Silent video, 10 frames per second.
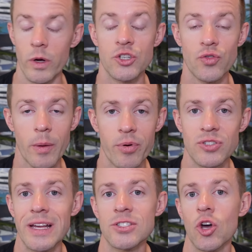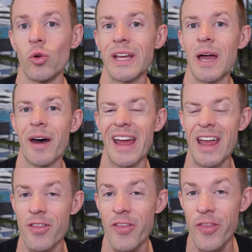which represents only about
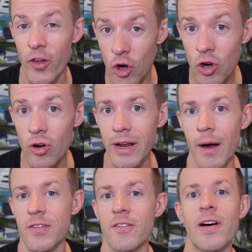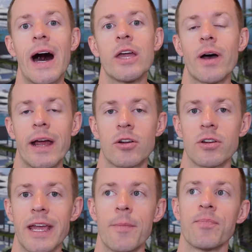a third of the value I
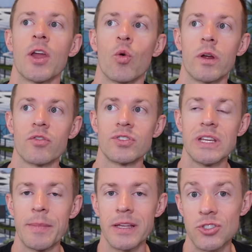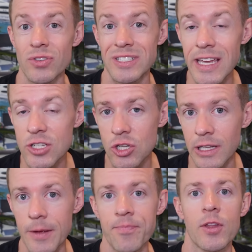could get when redeeming
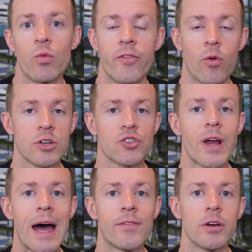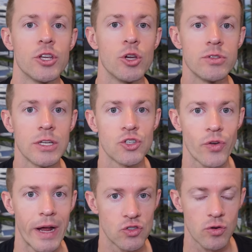strategically for travel using
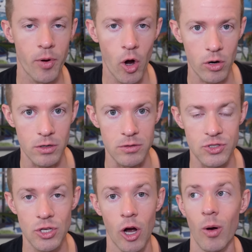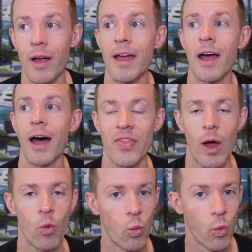transfer partners. So
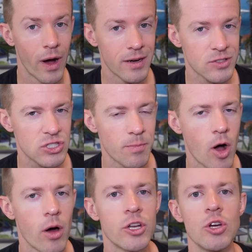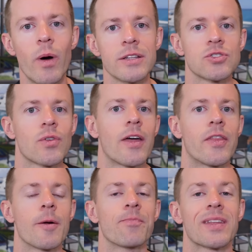that one small nuance right
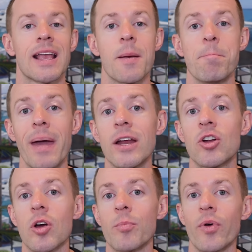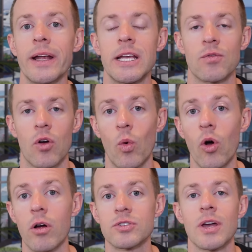there can make or break your
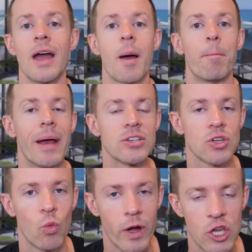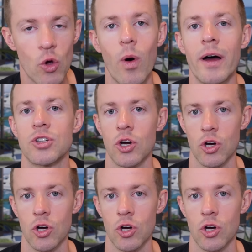rewards based on what you want to